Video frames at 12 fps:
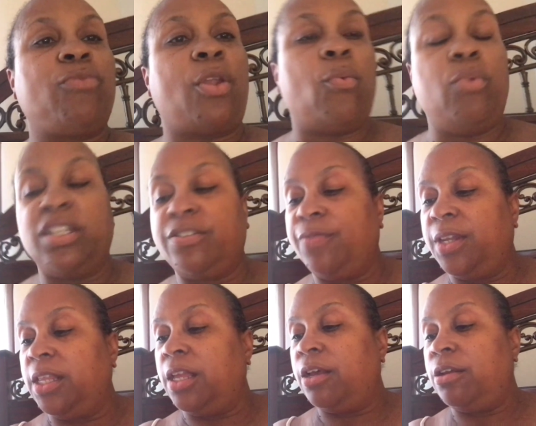Wish
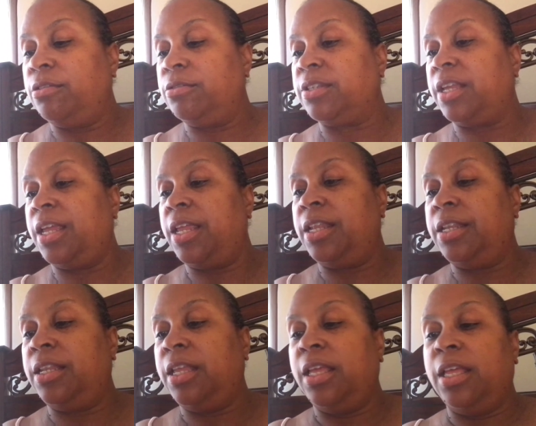videos
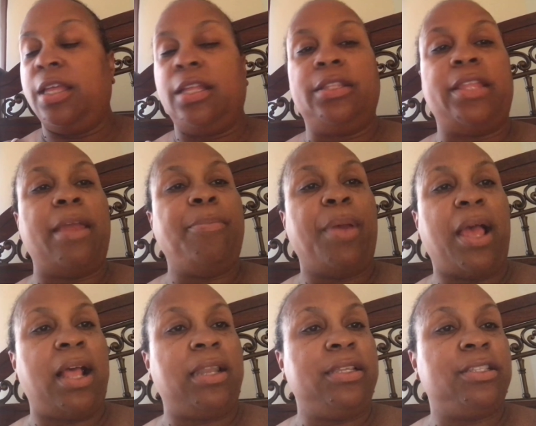and they
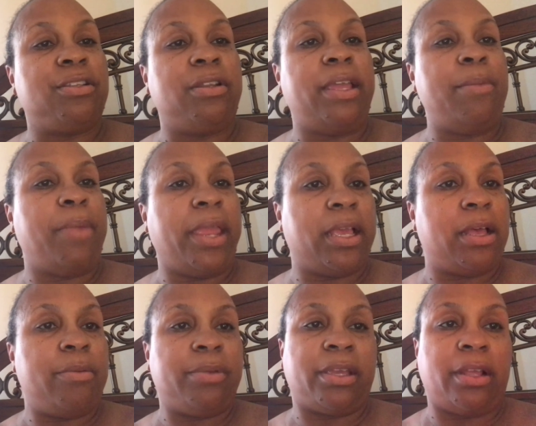palace or they
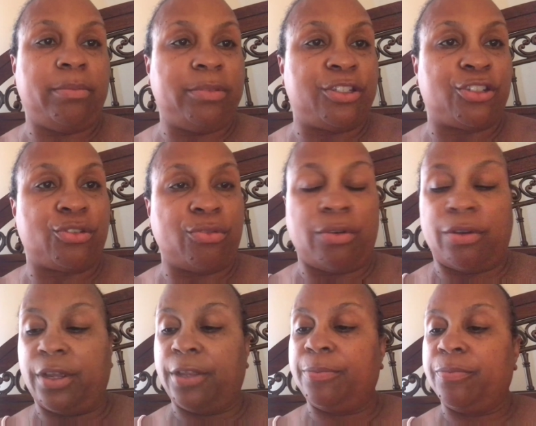makeup come
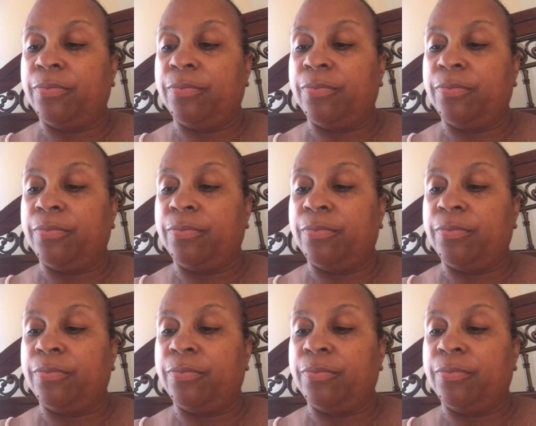destroy.